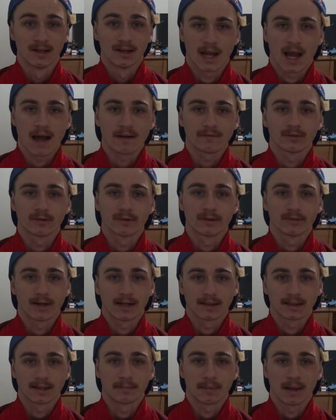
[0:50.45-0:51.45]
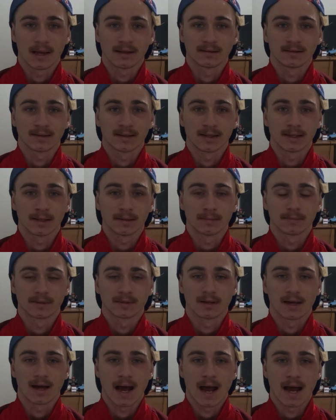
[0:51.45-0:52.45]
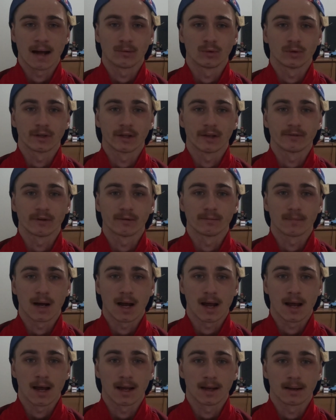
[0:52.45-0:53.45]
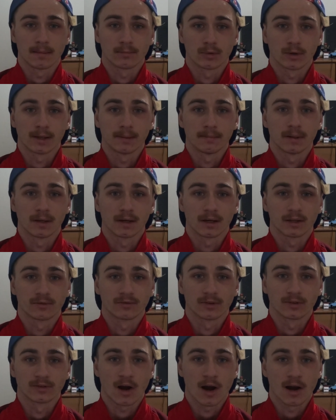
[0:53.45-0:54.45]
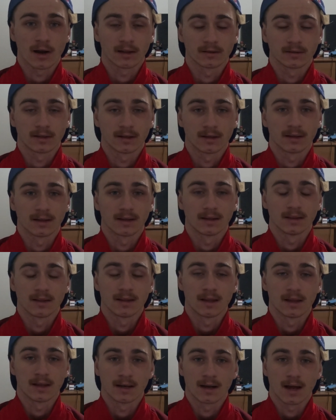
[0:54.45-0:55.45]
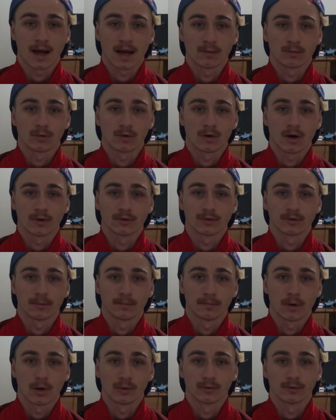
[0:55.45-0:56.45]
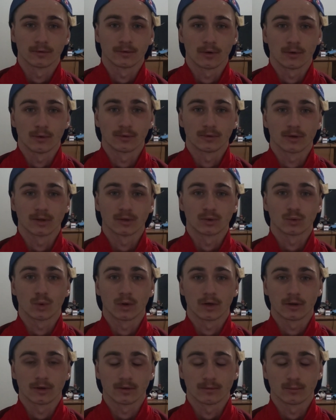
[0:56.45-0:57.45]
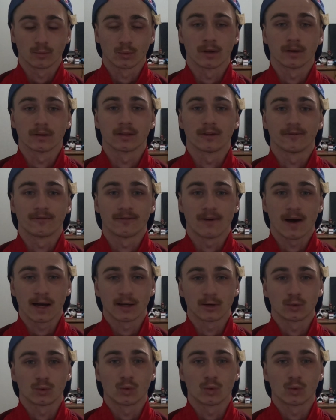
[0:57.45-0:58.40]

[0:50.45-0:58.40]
After we rate the paint schemes, I will give you my pre-picks for Darlington, and then I will also post those on Twitter, what the final